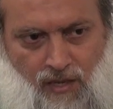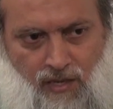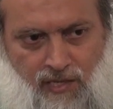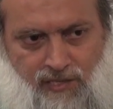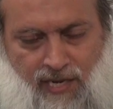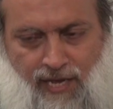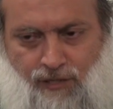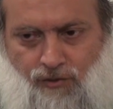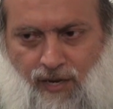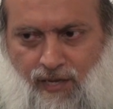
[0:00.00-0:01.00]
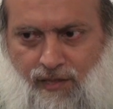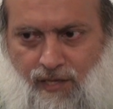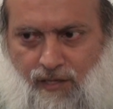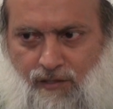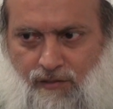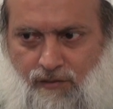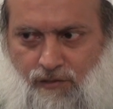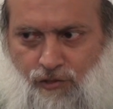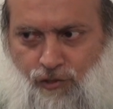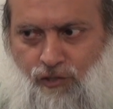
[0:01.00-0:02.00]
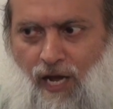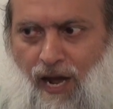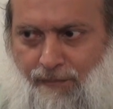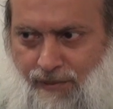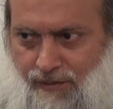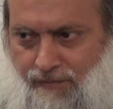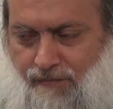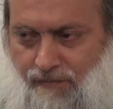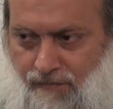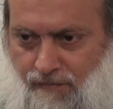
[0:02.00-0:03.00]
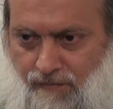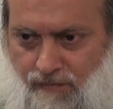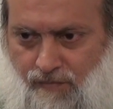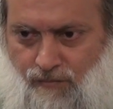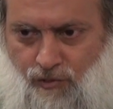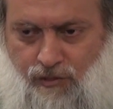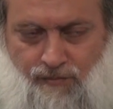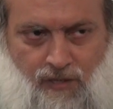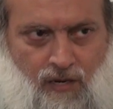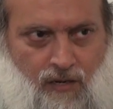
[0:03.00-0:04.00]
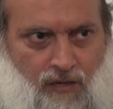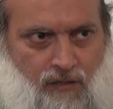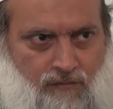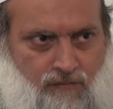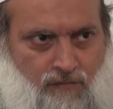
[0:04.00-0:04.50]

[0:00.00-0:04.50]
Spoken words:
he does not do anything to stop Muslim bin Aqil.